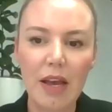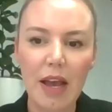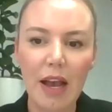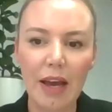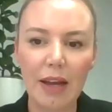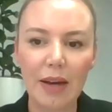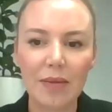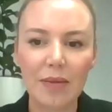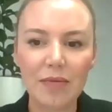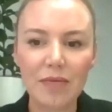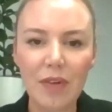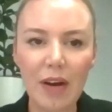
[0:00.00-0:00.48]

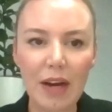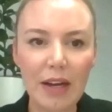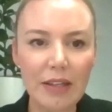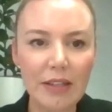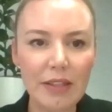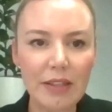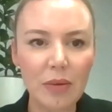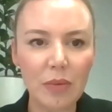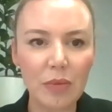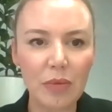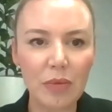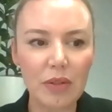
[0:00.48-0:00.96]
And I'm
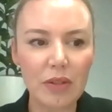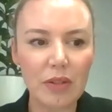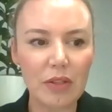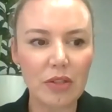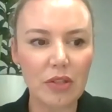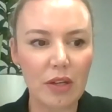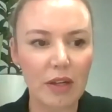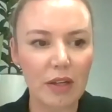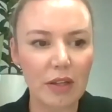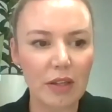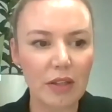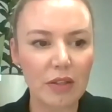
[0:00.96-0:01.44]
finding with
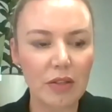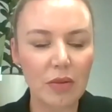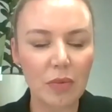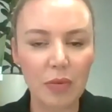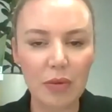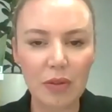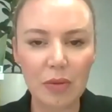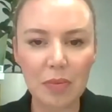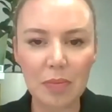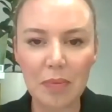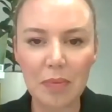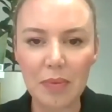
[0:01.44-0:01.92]

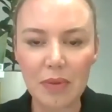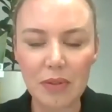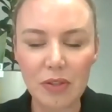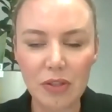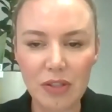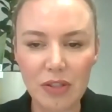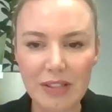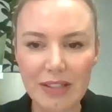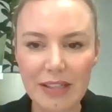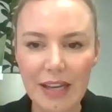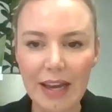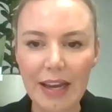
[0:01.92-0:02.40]

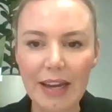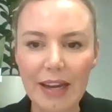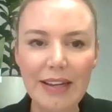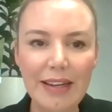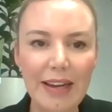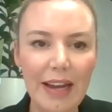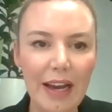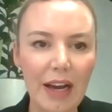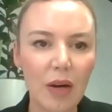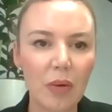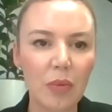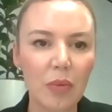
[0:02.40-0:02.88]
today
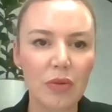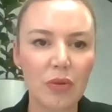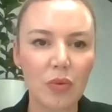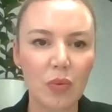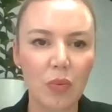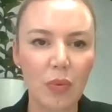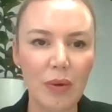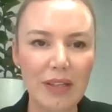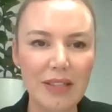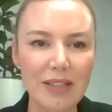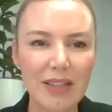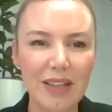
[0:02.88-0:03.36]
now with
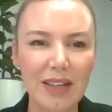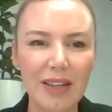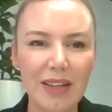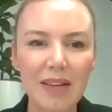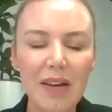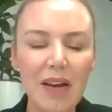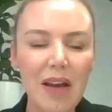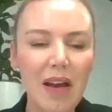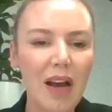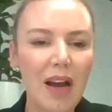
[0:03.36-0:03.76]
winter,